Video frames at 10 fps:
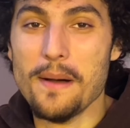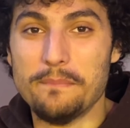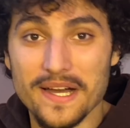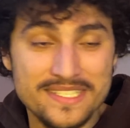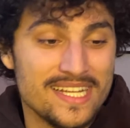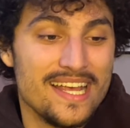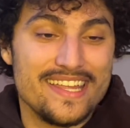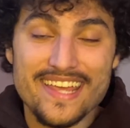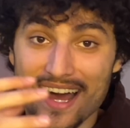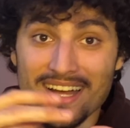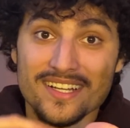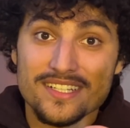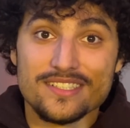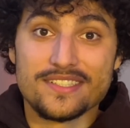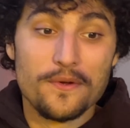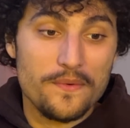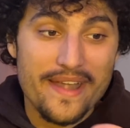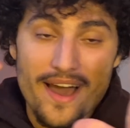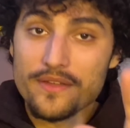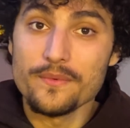But yeah, so
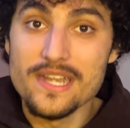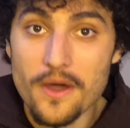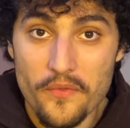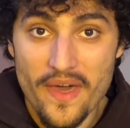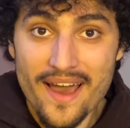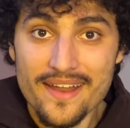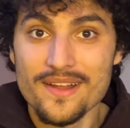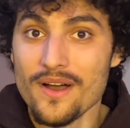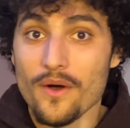now that we know that,